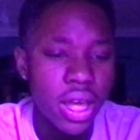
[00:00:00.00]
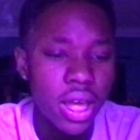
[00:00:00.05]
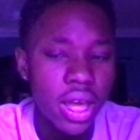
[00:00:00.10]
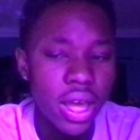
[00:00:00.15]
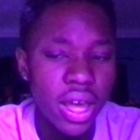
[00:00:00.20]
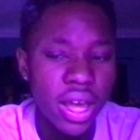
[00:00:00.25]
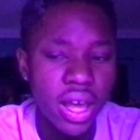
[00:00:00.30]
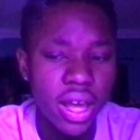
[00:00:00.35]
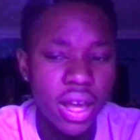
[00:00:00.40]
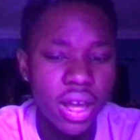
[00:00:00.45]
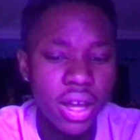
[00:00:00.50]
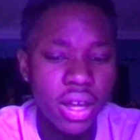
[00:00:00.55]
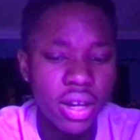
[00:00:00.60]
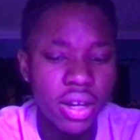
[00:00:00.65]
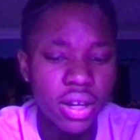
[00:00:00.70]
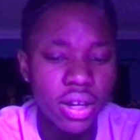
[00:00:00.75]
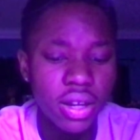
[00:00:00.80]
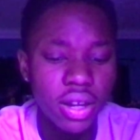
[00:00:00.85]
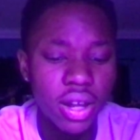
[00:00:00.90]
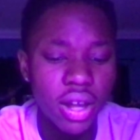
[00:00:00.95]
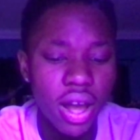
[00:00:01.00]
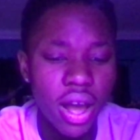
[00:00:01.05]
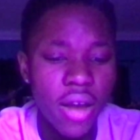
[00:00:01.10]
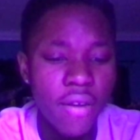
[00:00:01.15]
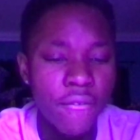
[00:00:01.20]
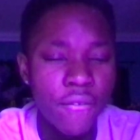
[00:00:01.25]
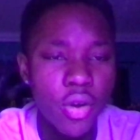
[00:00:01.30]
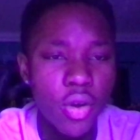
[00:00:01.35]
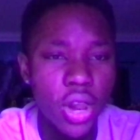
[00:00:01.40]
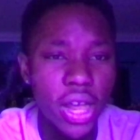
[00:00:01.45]
and i
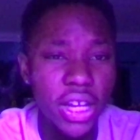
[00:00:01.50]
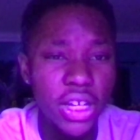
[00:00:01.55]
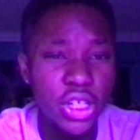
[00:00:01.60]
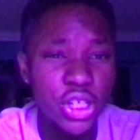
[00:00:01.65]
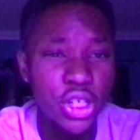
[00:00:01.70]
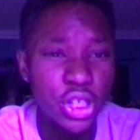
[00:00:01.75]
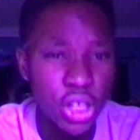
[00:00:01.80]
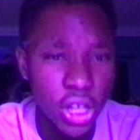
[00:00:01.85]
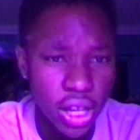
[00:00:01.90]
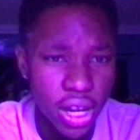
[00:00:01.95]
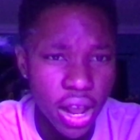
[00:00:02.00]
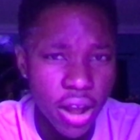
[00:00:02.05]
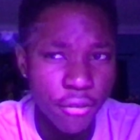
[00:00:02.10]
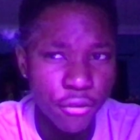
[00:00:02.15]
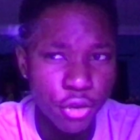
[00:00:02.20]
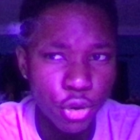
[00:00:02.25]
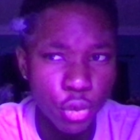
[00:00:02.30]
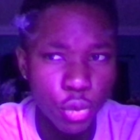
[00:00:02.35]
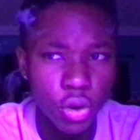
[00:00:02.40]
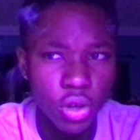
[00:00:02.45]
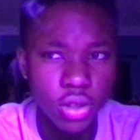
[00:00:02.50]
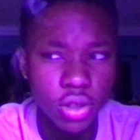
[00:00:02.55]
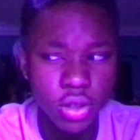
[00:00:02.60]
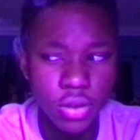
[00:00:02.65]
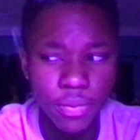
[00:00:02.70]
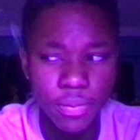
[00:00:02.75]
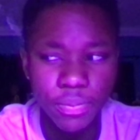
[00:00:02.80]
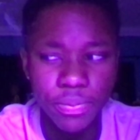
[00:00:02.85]
felt like shit afterwards